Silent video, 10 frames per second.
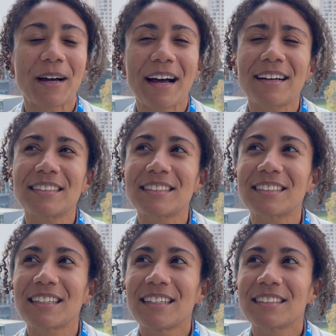
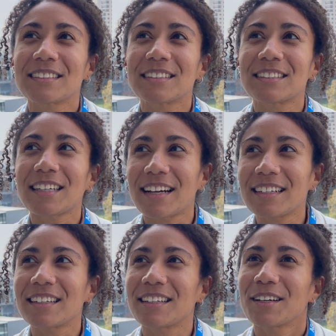as
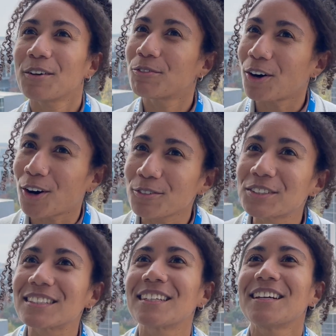society
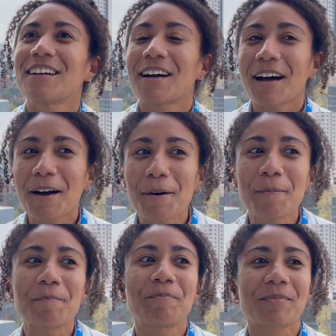evolves,
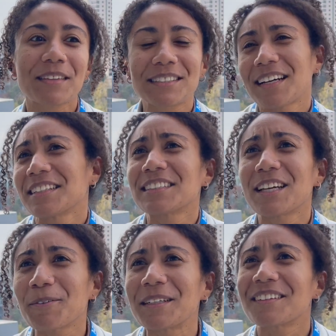the science
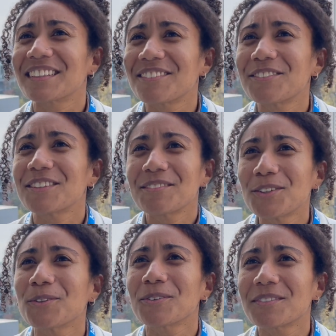that we
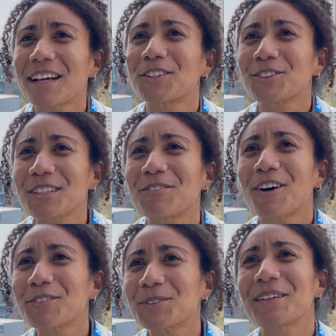do naturally
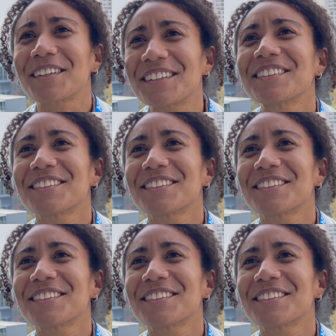evolves with it.